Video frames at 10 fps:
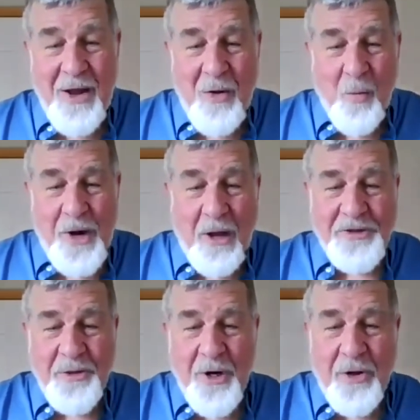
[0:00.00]
we
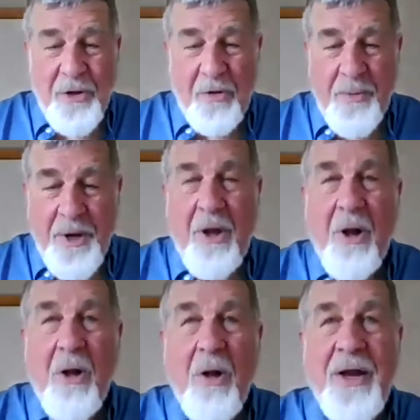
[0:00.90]
also include what we
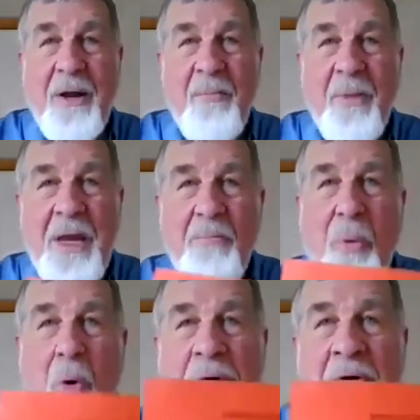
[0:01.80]
call an
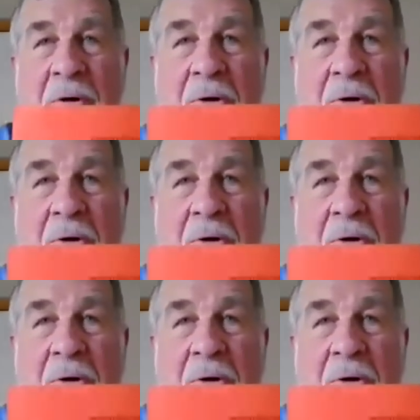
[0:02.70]
important